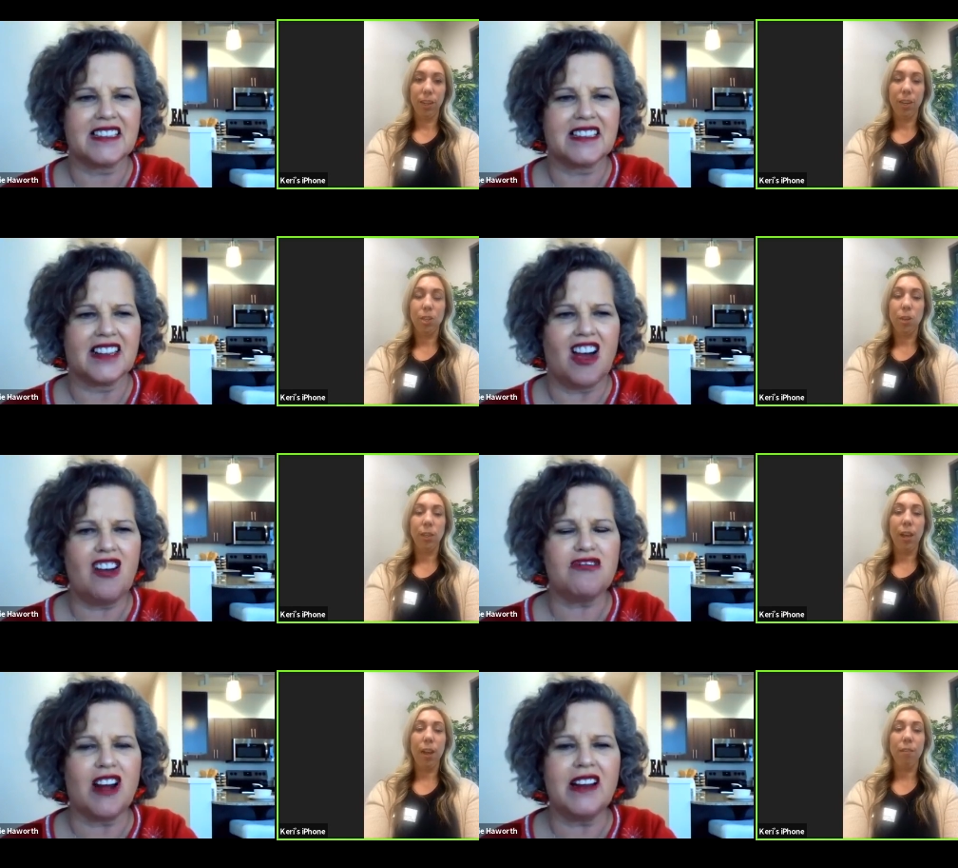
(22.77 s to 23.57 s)
Speaker 1: It's showing
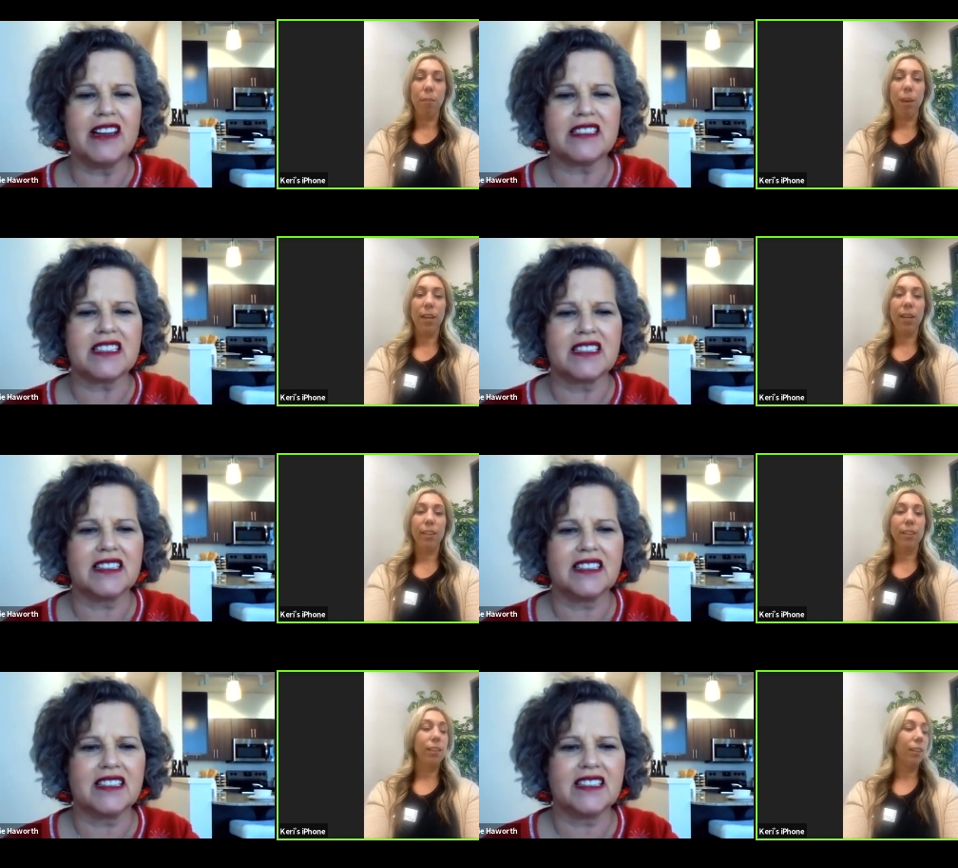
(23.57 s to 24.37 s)
live on my
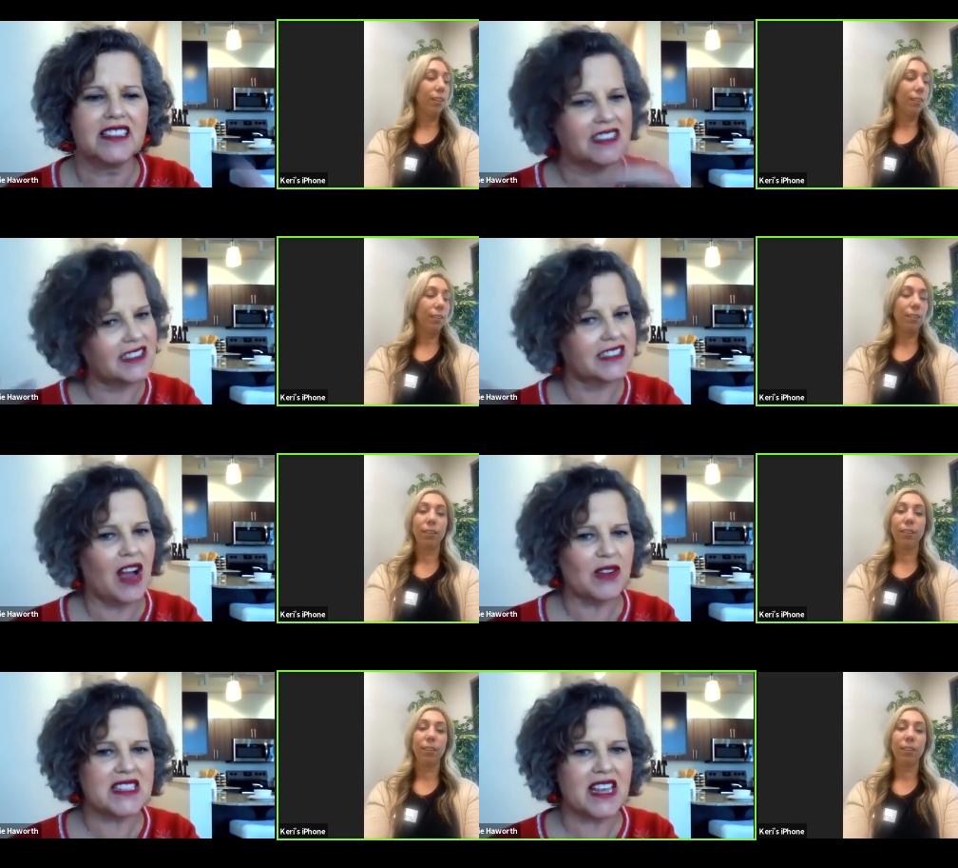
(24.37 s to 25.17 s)
end.
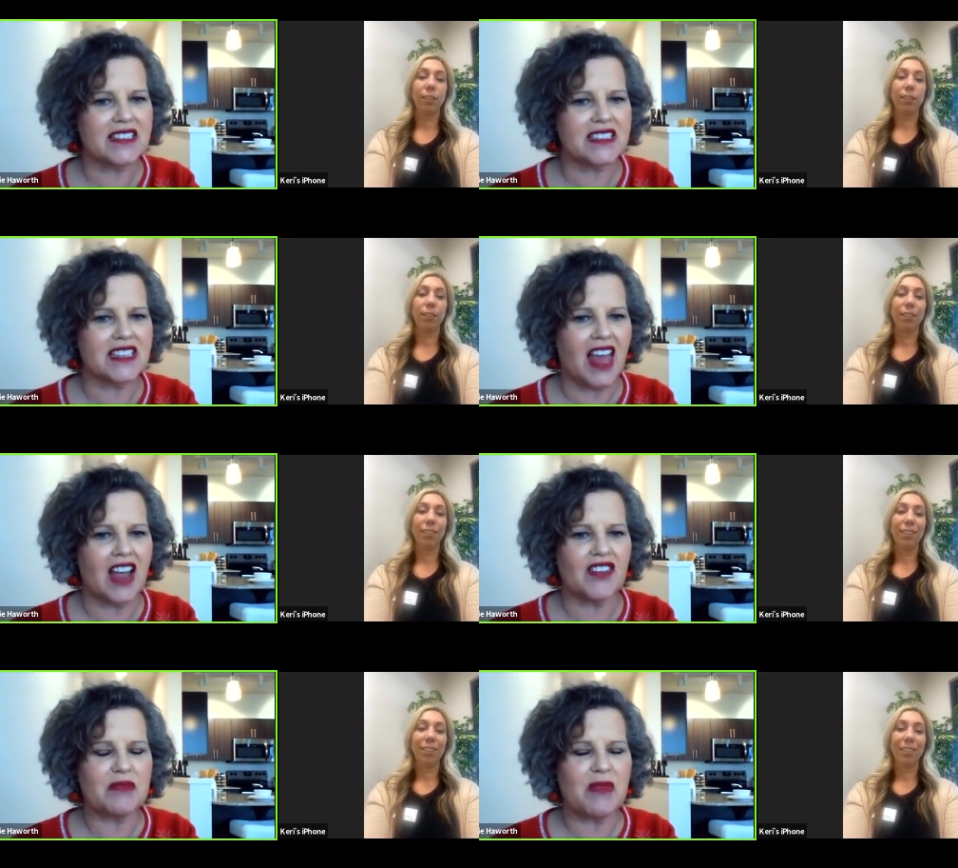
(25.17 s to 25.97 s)
Speaker 2: Now it says it's
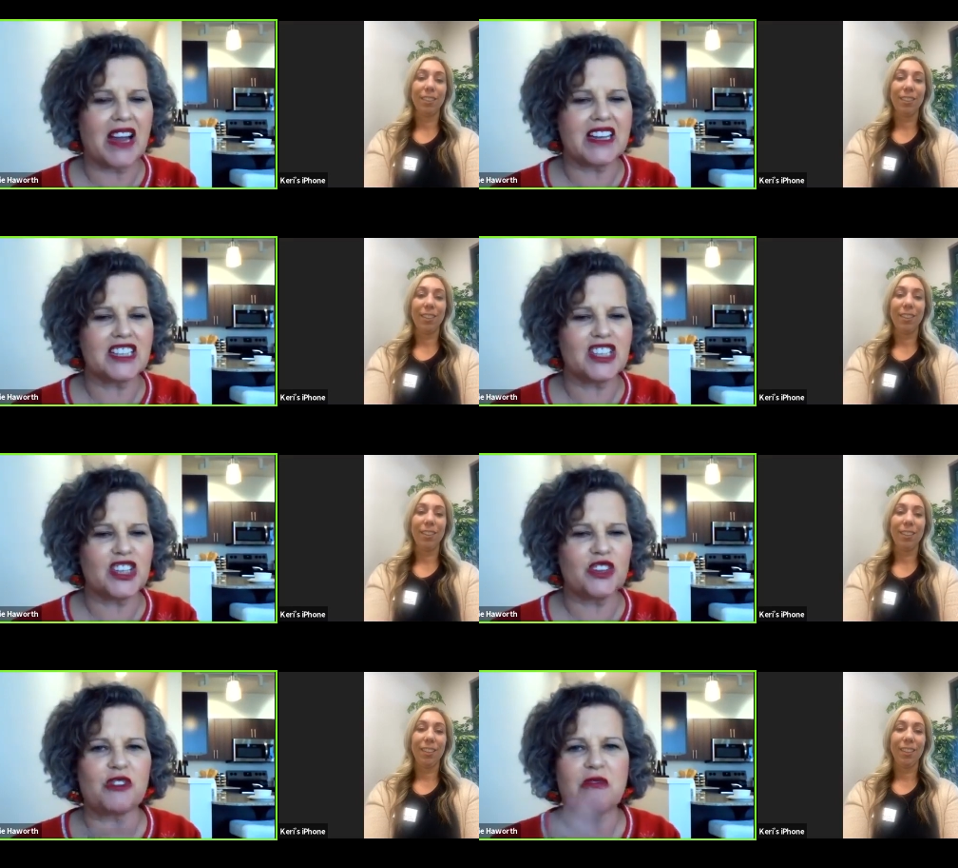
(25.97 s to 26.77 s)
live on my
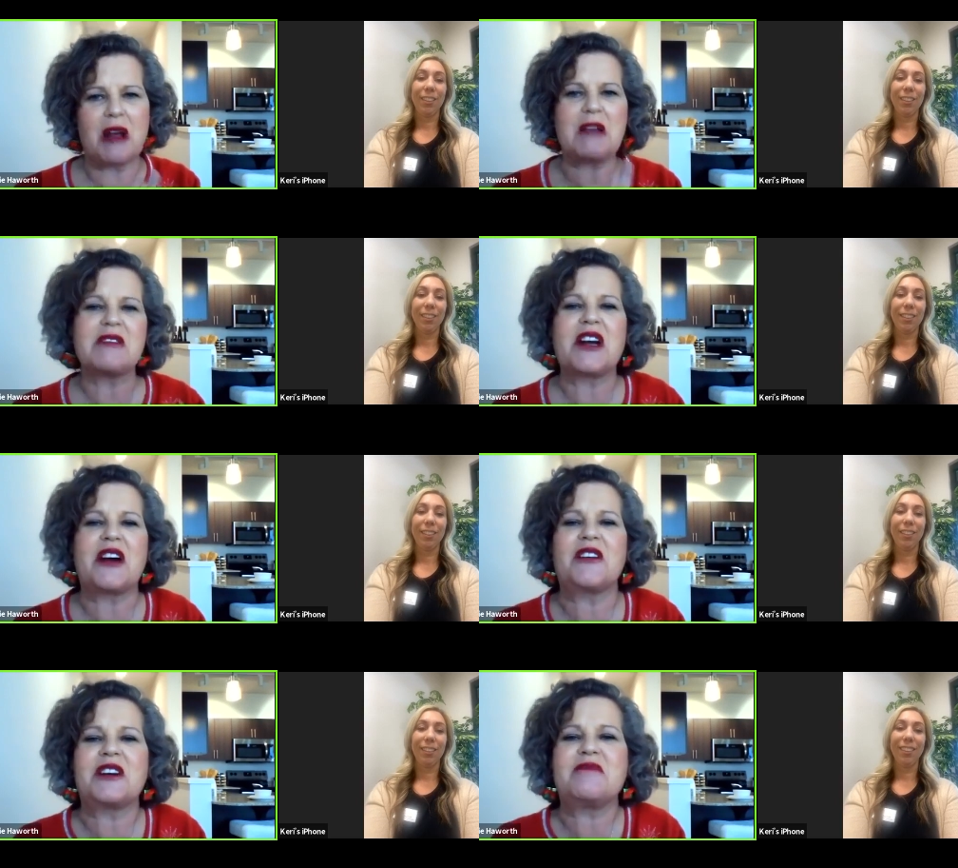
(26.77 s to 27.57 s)
end too. Away we
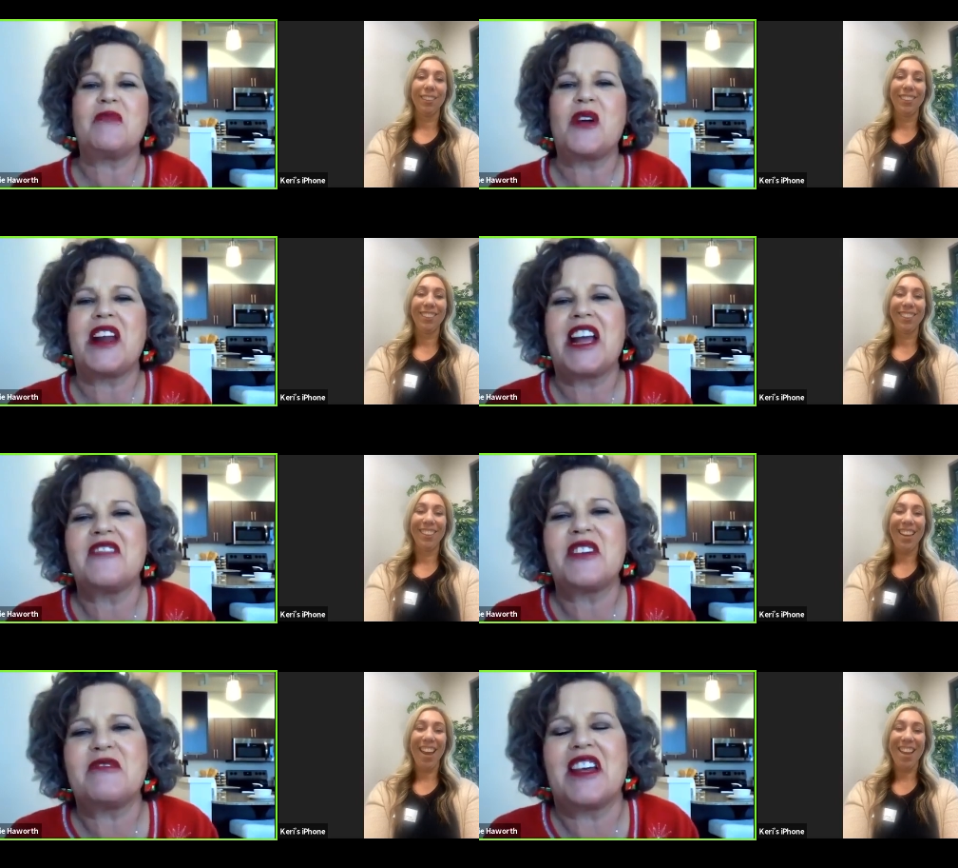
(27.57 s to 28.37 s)
go. Good morning,
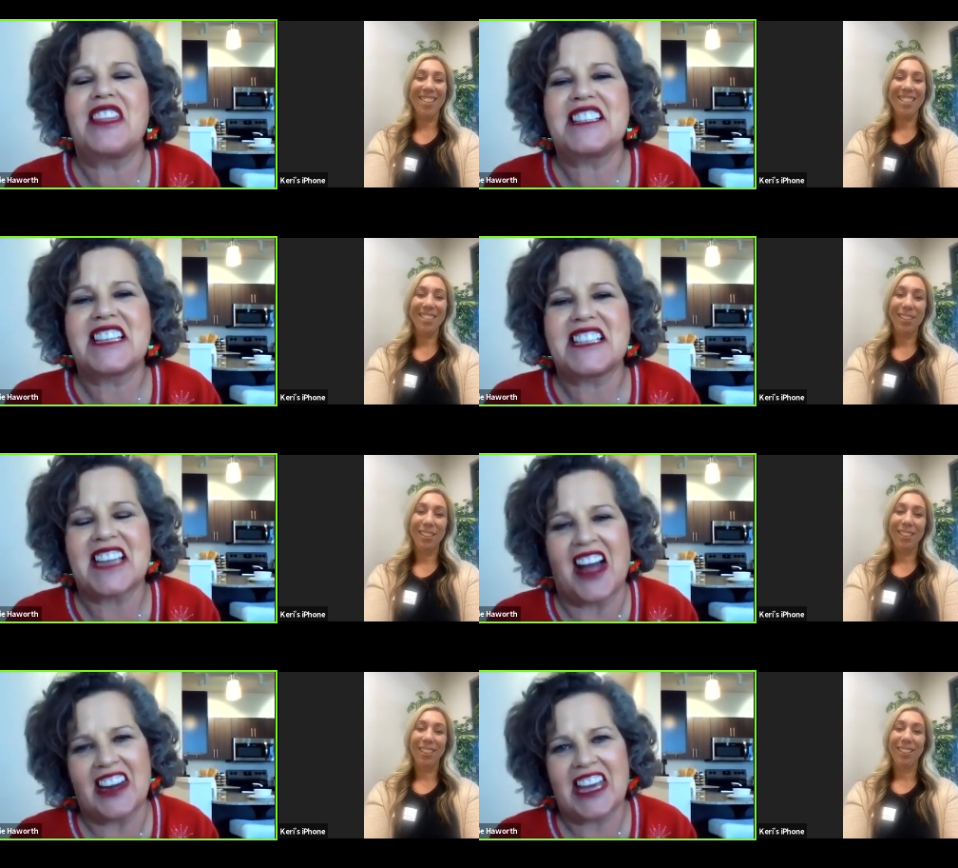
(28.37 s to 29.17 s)
everyone. This
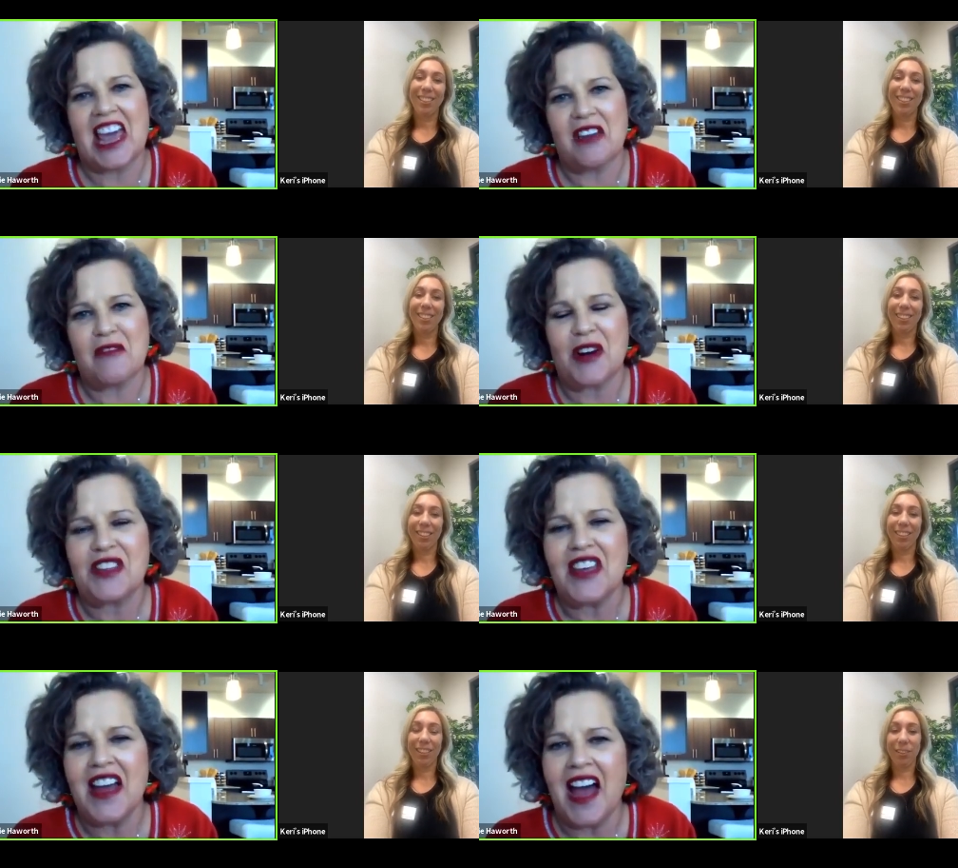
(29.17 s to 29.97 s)
is Connie
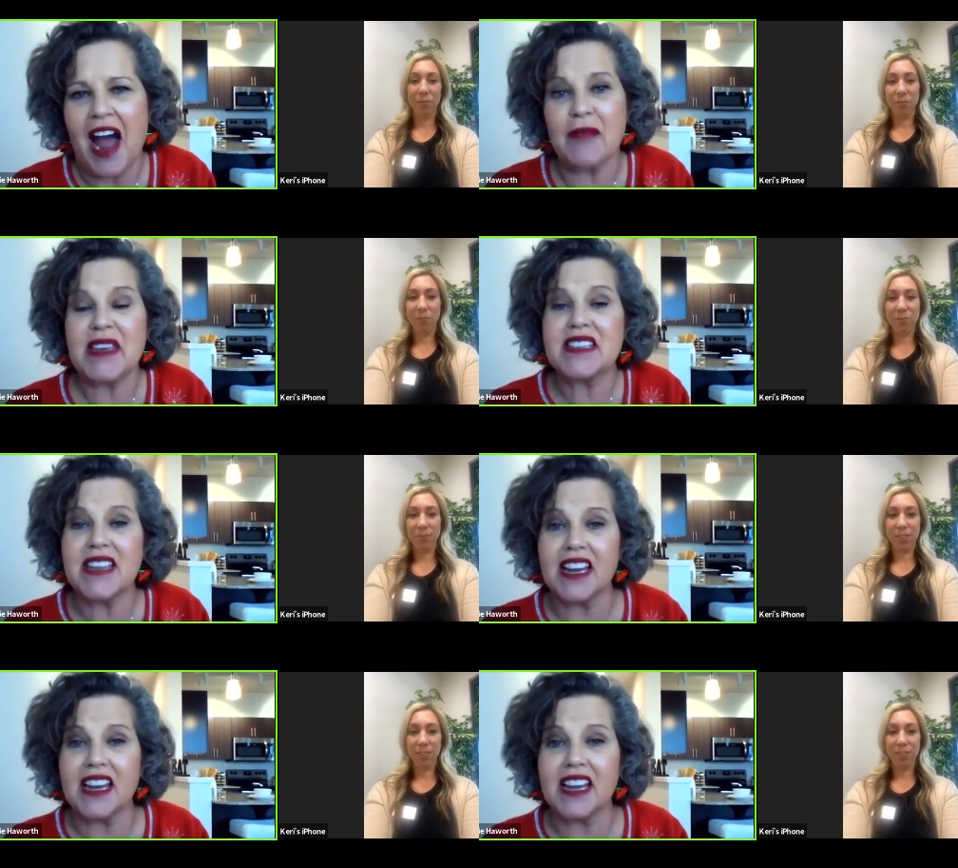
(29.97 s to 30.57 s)
Haworth. I'm the